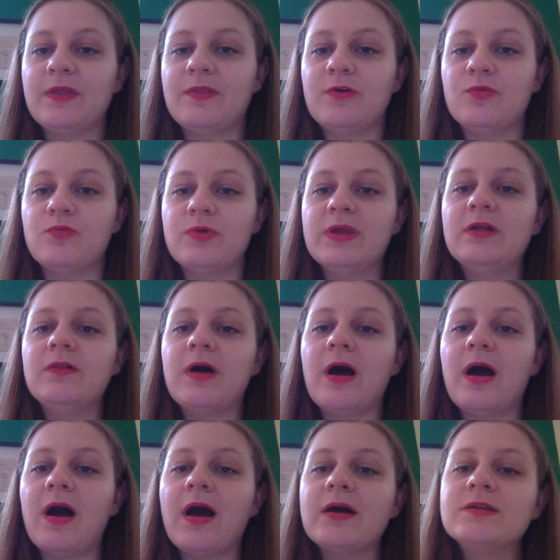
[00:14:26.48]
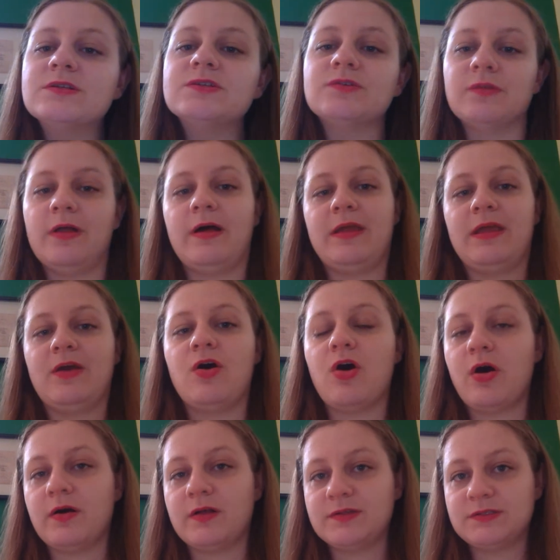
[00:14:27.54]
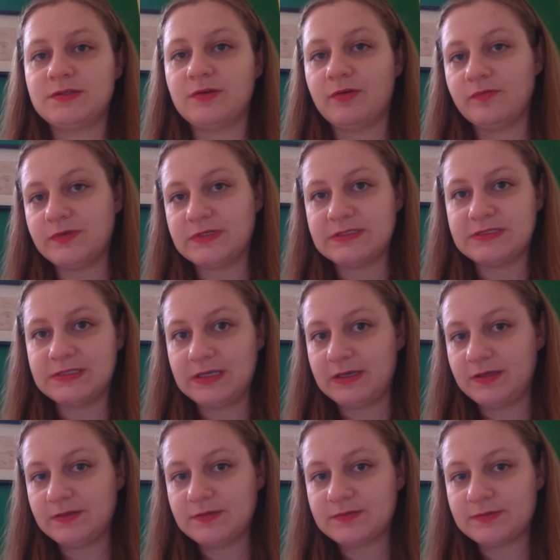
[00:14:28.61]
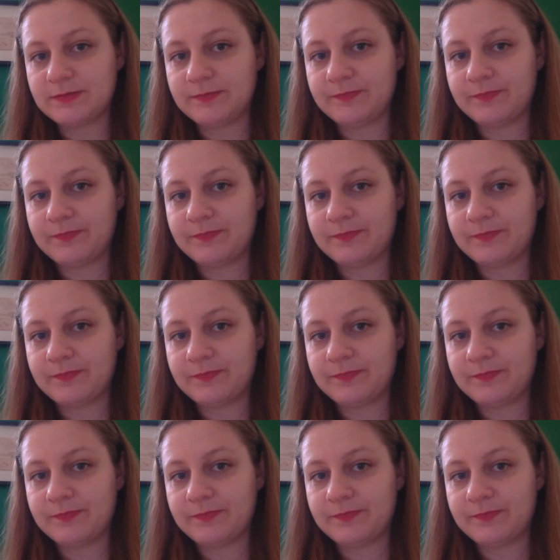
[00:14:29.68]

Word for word: the real underlying cause of disease.